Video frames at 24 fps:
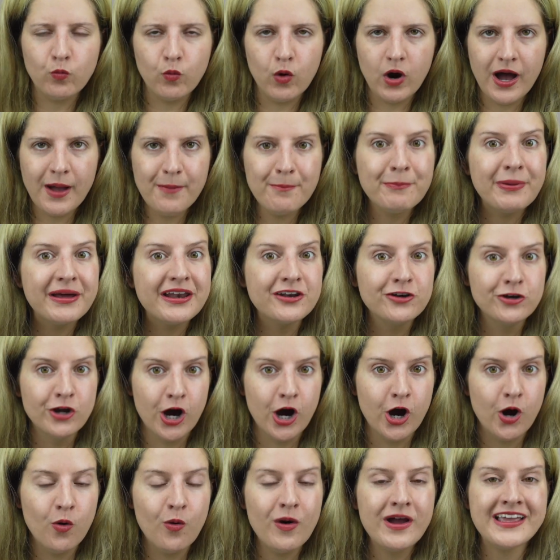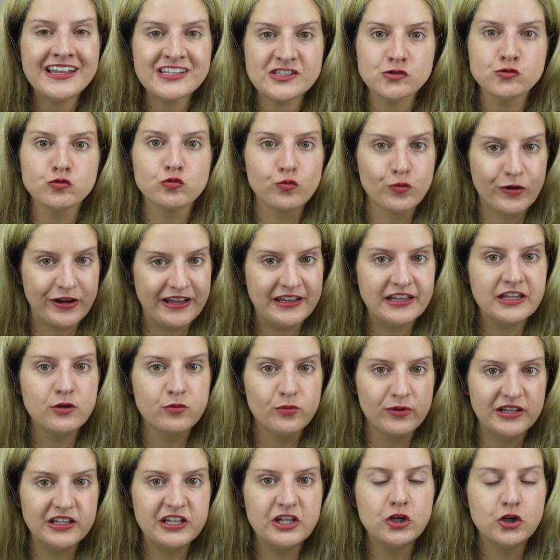But no, it's really,
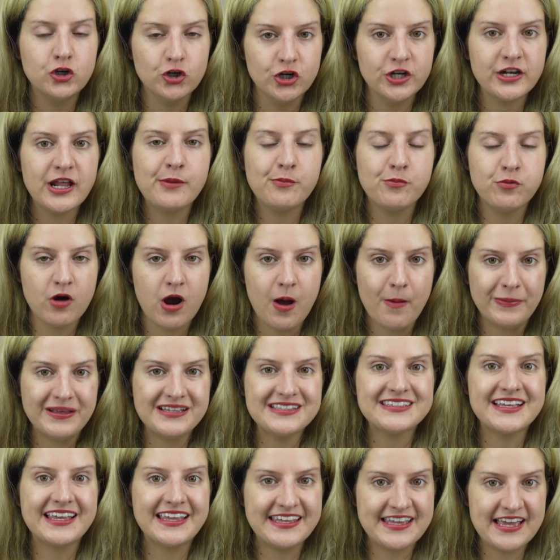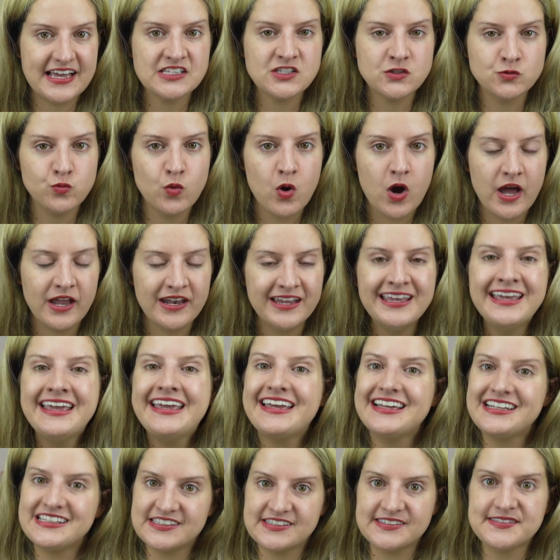really good, I promise. And guess what?
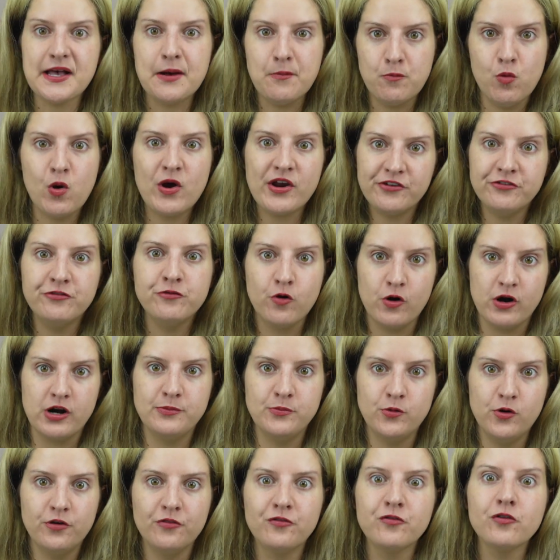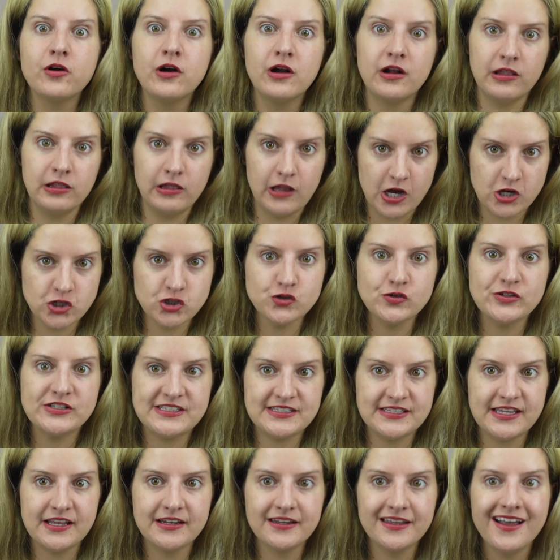It's somewhat affordable for a luxury
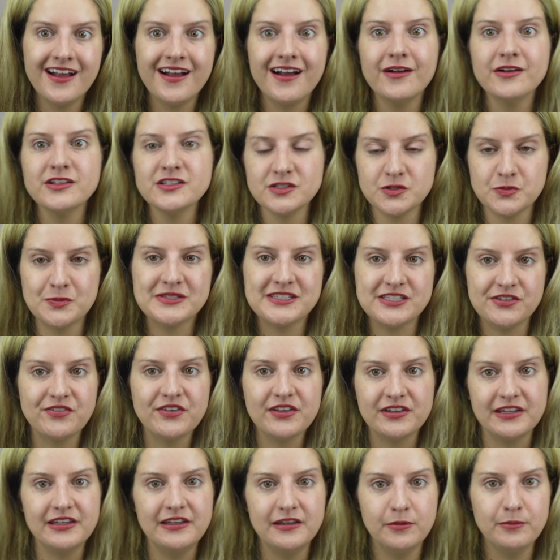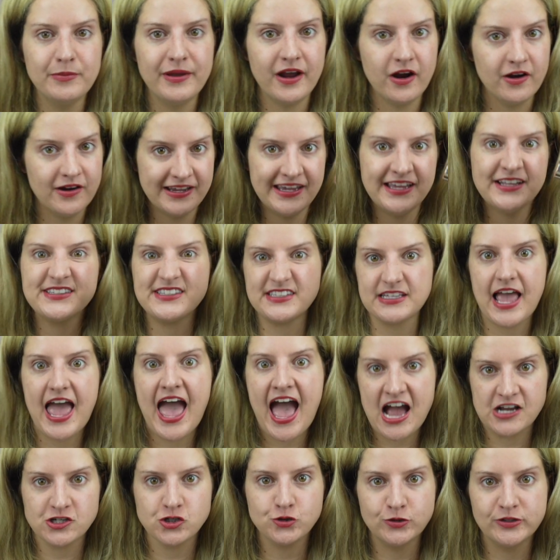skincare, specifically La Mer. It's
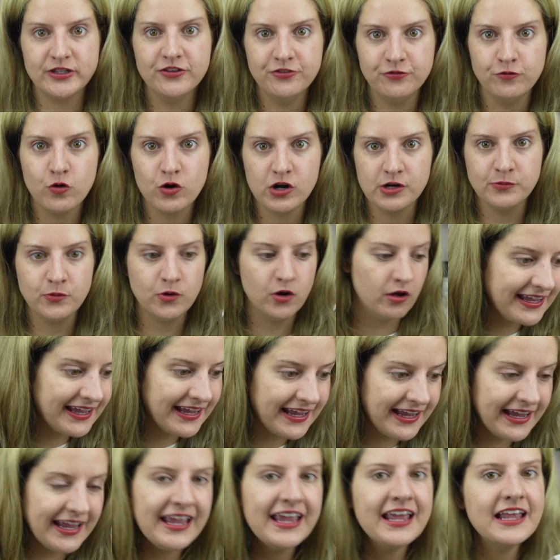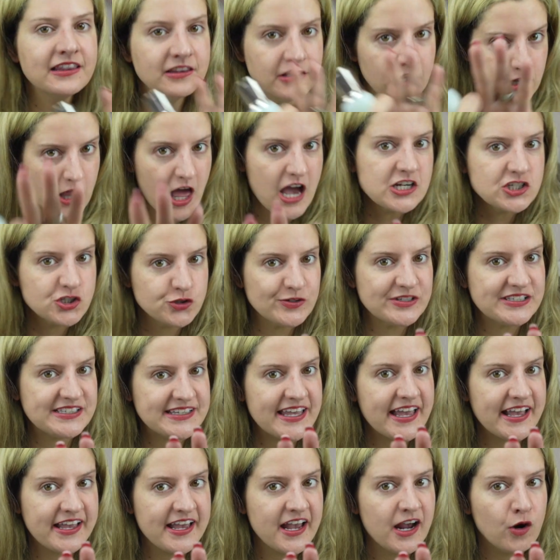actually affordable. In the luxury
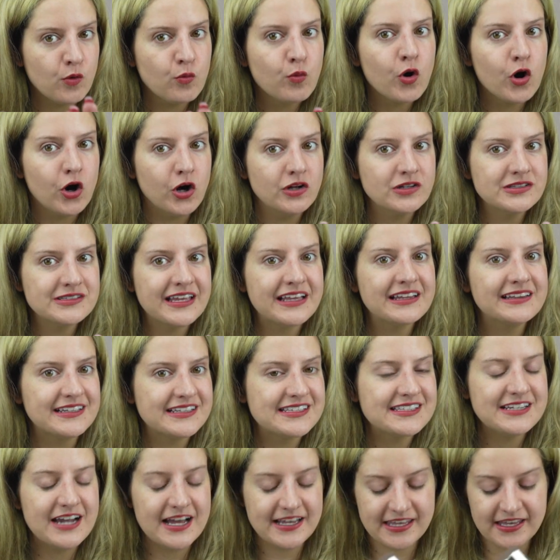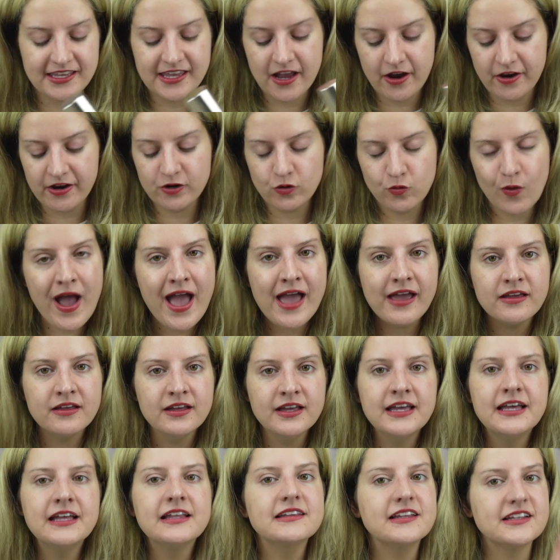skincare world, let's not get carried away.
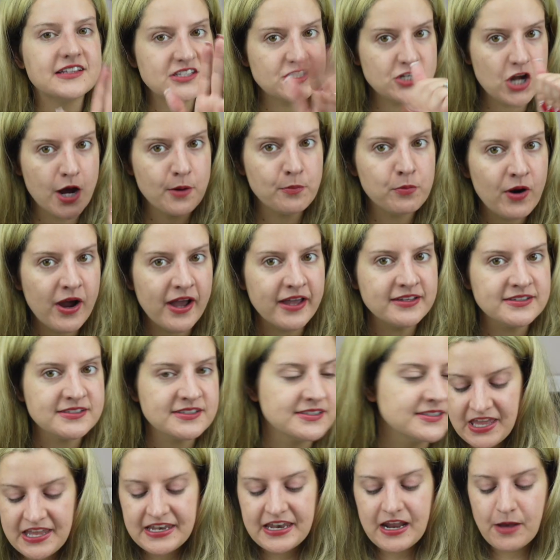Let's talk price.